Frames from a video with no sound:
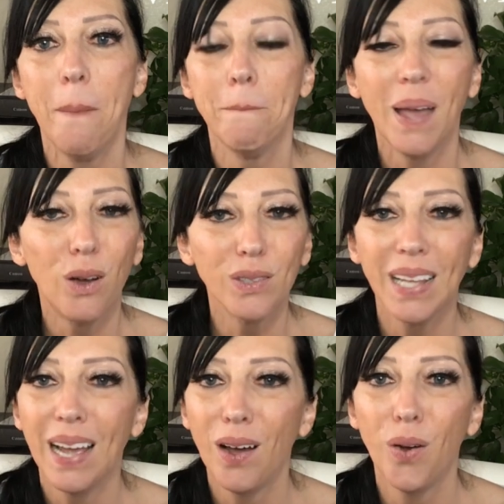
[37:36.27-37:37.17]

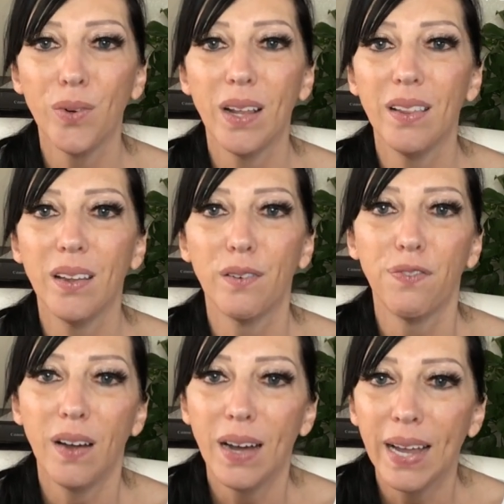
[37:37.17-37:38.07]
meltdown. They're
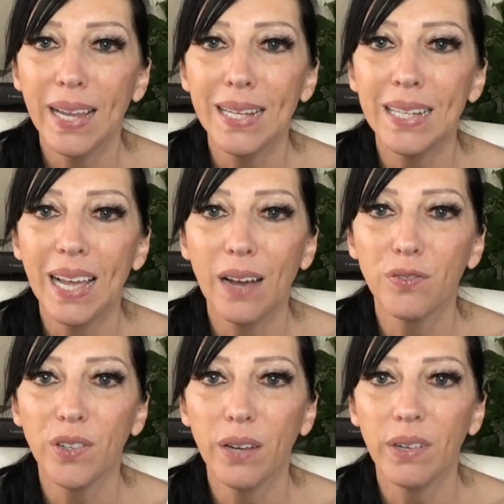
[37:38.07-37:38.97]
fine
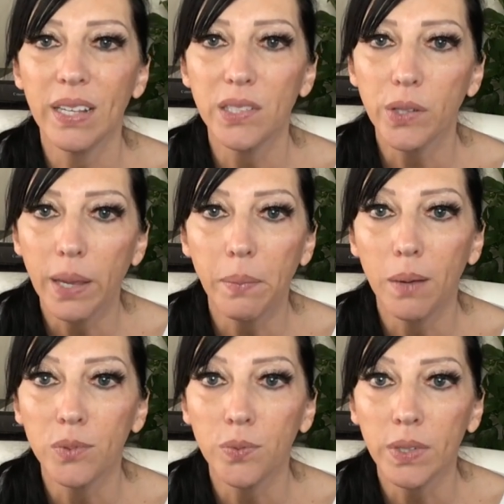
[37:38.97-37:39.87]
after they realize, okay,
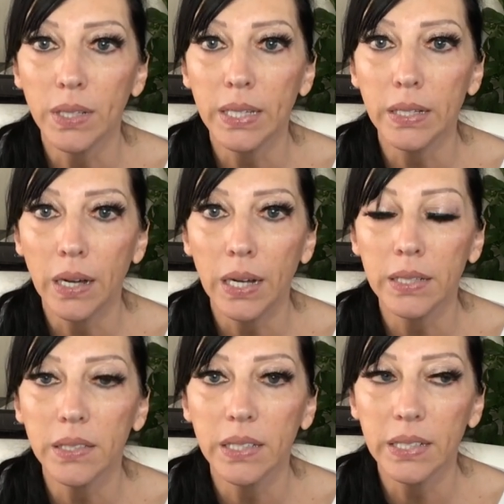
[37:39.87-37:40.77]
mom's really
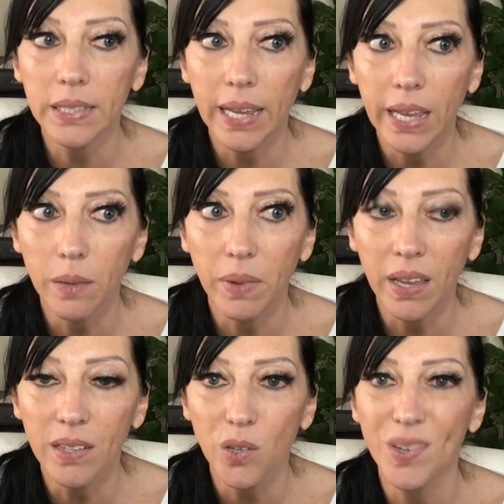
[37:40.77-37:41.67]
not going to take me.
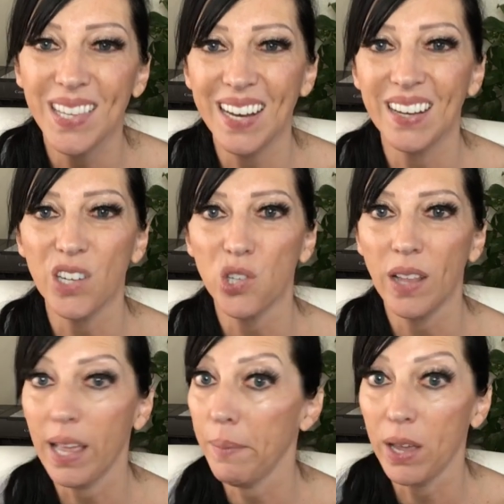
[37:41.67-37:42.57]
It's always that initial,
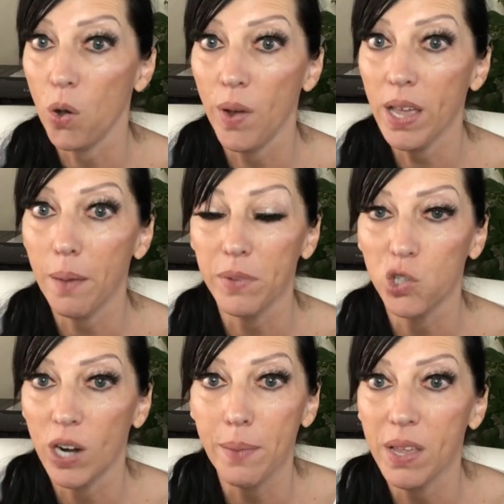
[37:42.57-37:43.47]
like, am I going?
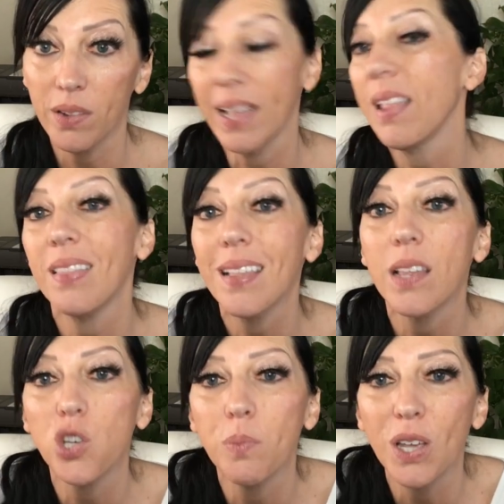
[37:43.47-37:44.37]
Should I be? Like, they think
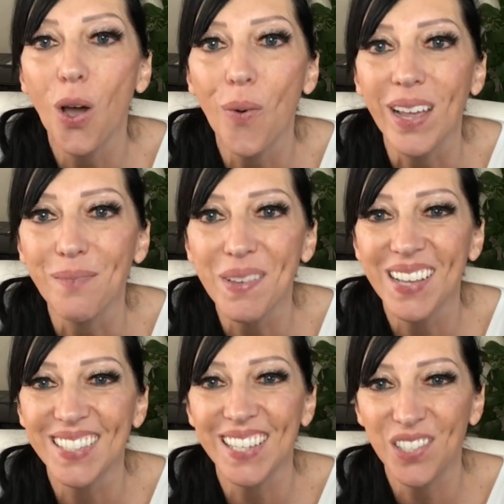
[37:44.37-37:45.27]
they should be going
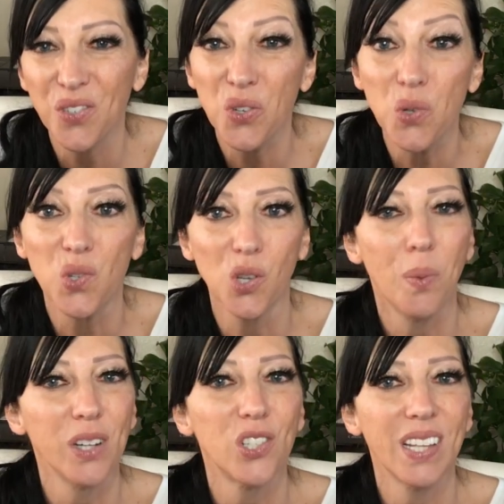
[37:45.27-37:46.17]
because they do so
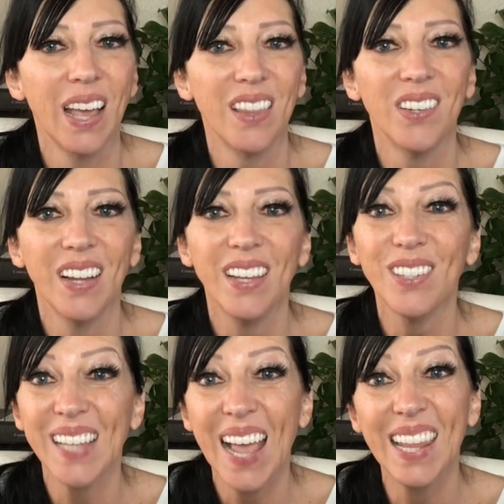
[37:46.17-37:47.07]
much together, and they're
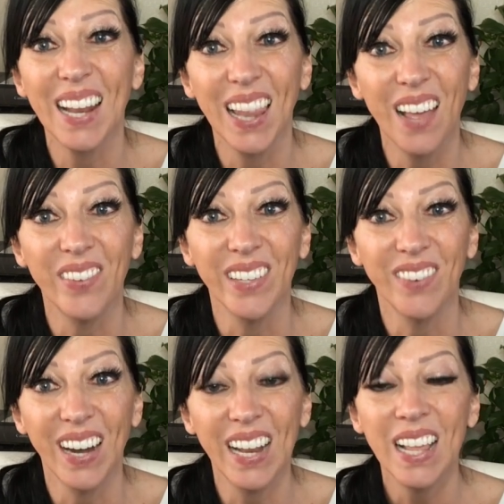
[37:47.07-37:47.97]
10 and 11,
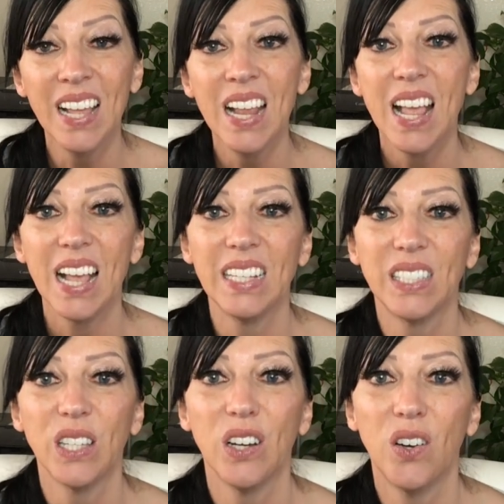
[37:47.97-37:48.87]
right? And
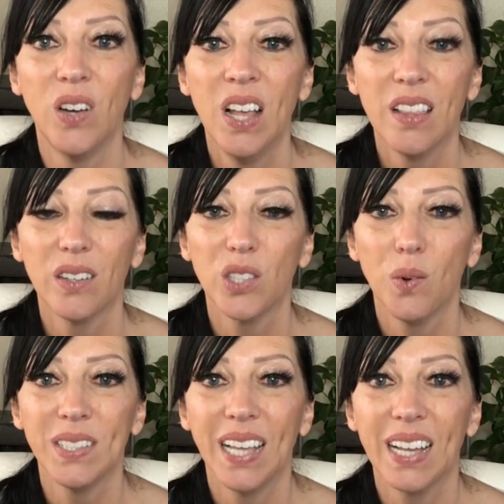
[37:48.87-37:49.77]
so there's
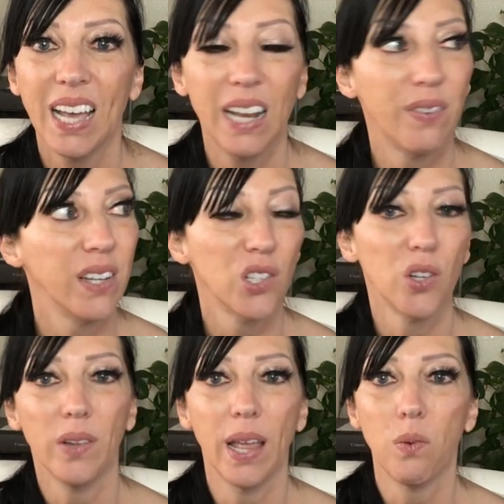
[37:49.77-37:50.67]
always that kind of
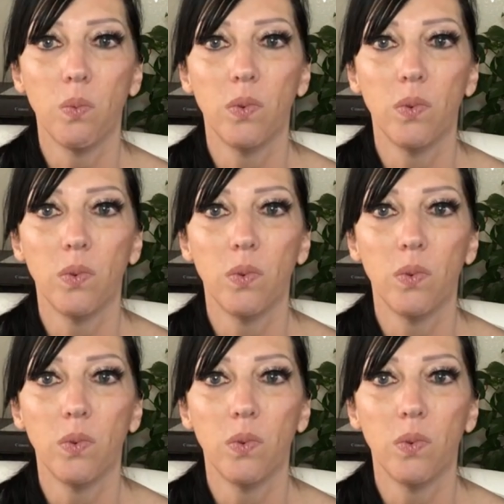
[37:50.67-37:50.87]
initial, like,